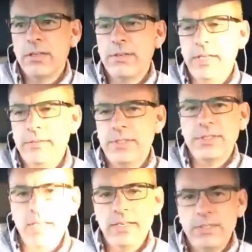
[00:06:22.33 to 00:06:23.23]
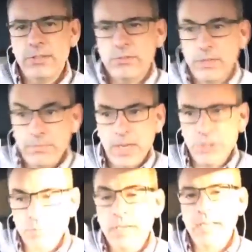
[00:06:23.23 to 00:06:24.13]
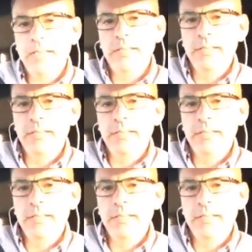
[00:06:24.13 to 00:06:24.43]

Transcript: that decided to enmesh me,